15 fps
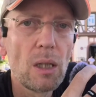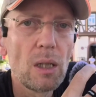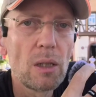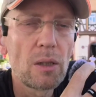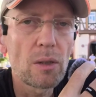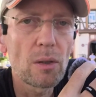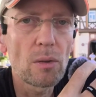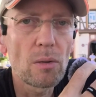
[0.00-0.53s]

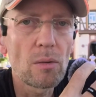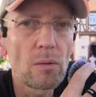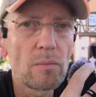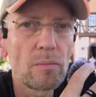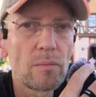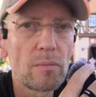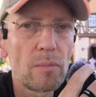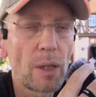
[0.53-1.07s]
So
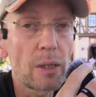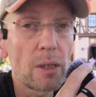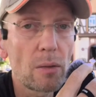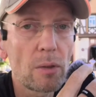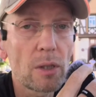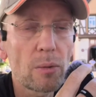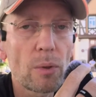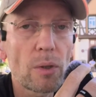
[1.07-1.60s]
right now
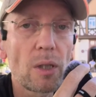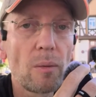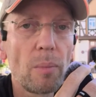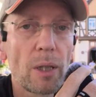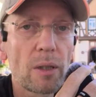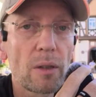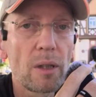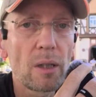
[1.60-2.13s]
it's working
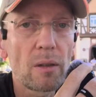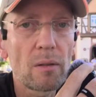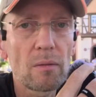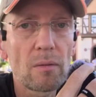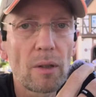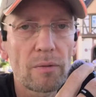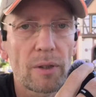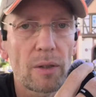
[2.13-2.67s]
better
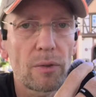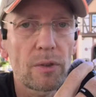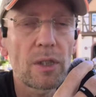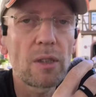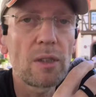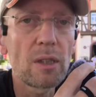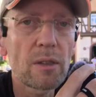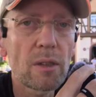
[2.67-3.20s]
than 5 or
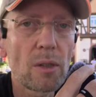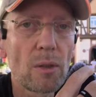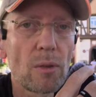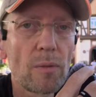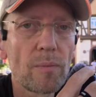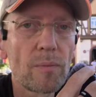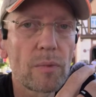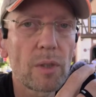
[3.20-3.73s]
6 years ago.
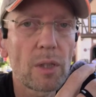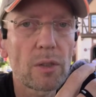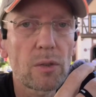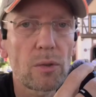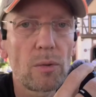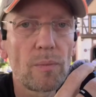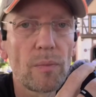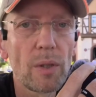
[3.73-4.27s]
That's
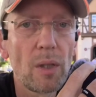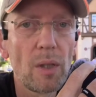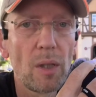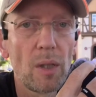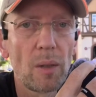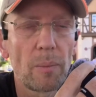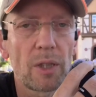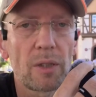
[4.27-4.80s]
true.
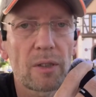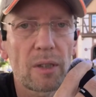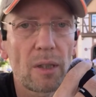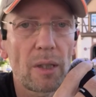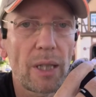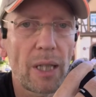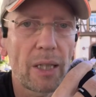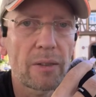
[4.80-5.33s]
But it's
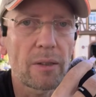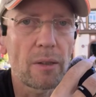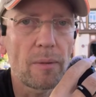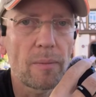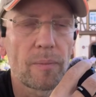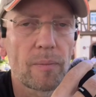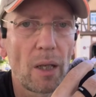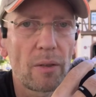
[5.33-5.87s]
still a hassle.
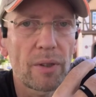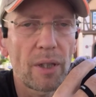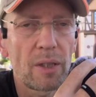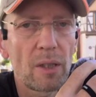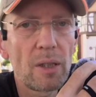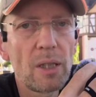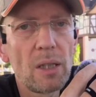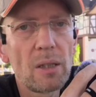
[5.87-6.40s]
And
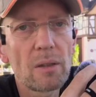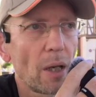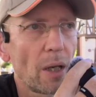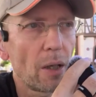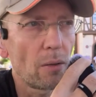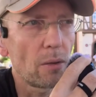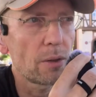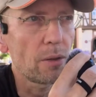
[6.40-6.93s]
finally,
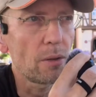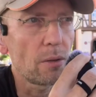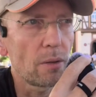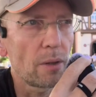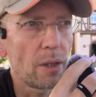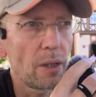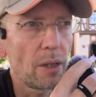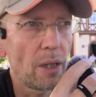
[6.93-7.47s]
I
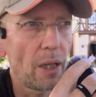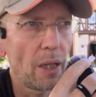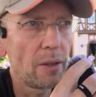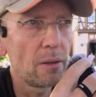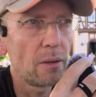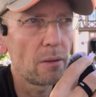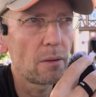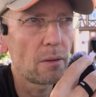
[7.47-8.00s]
also
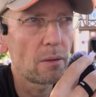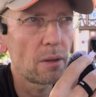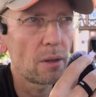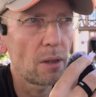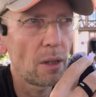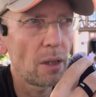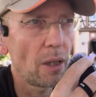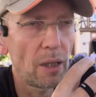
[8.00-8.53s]
hadn't
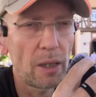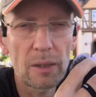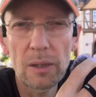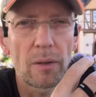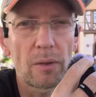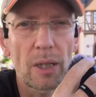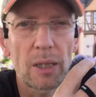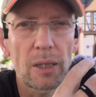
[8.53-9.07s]
had
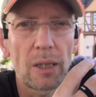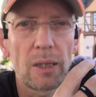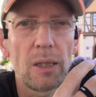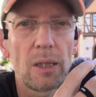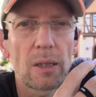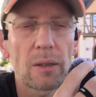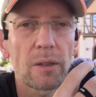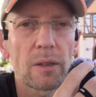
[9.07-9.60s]
the right
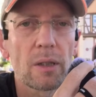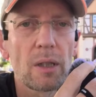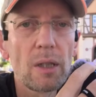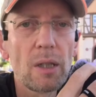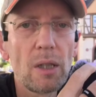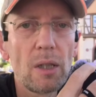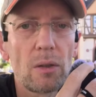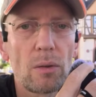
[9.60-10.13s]
ideas
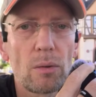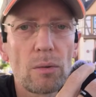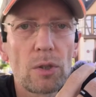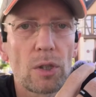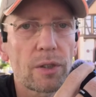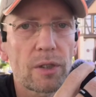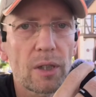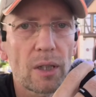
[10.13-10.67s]
to
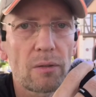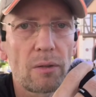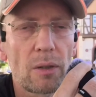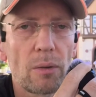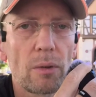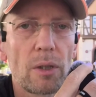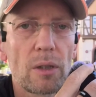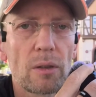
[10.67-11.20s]
just start
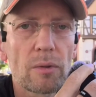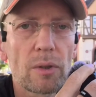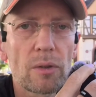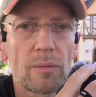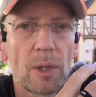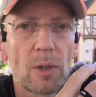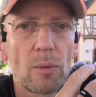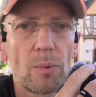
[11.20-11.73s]
recording in front
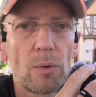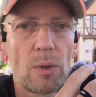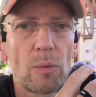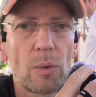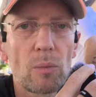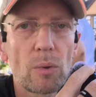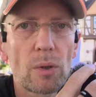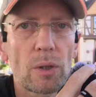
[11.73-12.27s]
of my computer
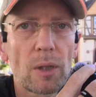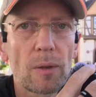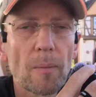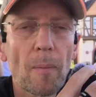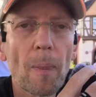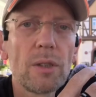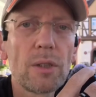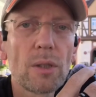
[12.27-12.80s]
when working.
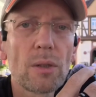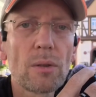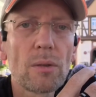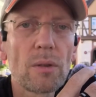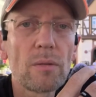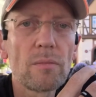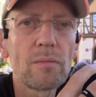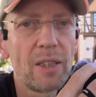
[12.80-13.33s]

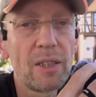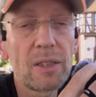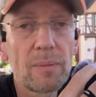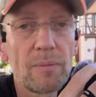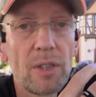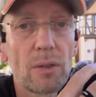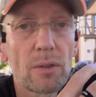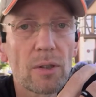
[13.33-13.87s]
So I did some
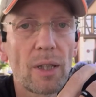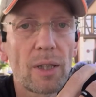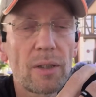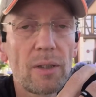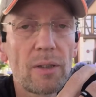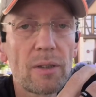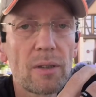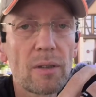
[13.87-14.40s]
videos like
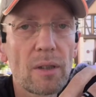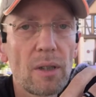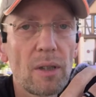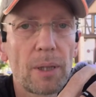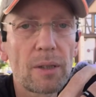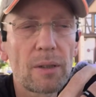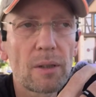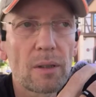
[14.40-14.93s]
this,
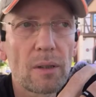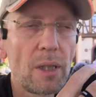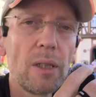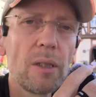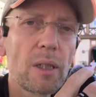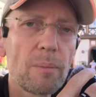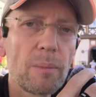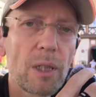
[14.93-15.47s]
but it
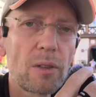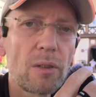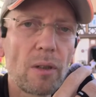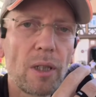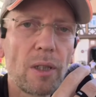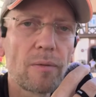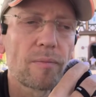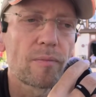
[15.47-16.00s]
didn't come
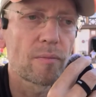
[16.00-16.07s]
naturally.